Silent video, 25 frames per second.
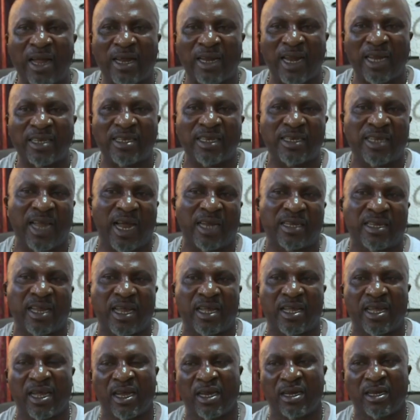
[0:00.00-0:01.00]
classes they are
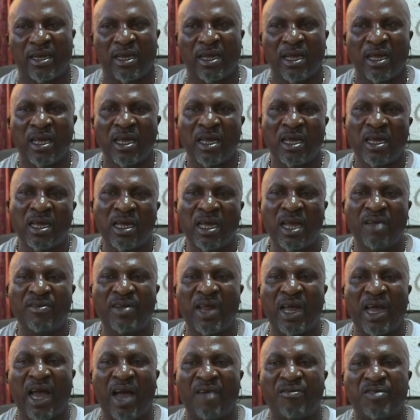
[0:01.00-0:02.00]
taking, if
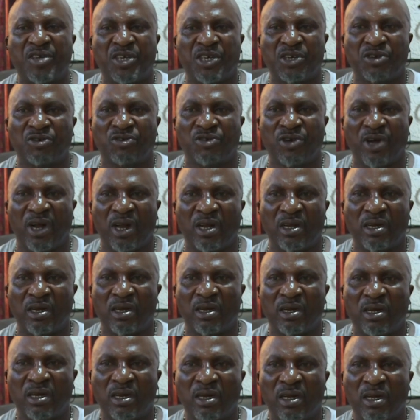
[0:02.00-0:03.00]
they have children,
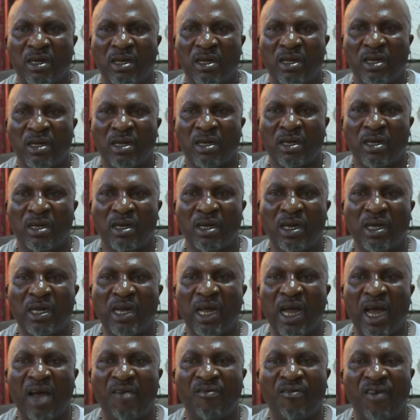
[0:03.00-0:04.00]
if they
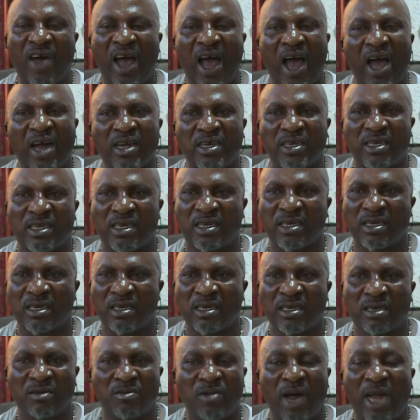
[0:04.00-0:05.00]
have arts,
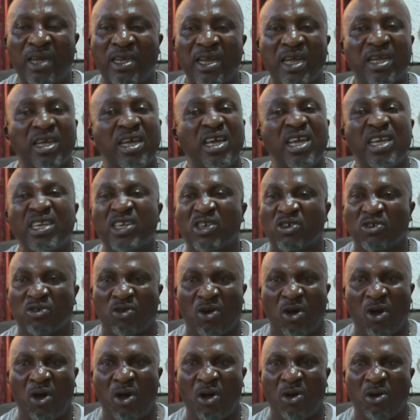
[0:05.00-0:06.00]
I think it's
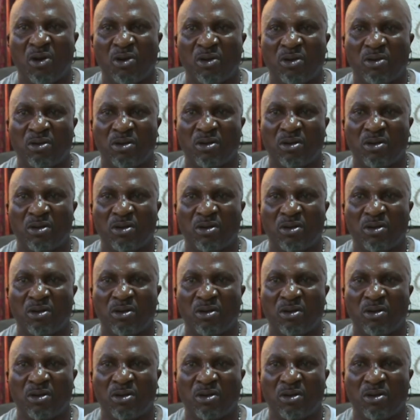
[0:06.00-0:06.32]
wrong.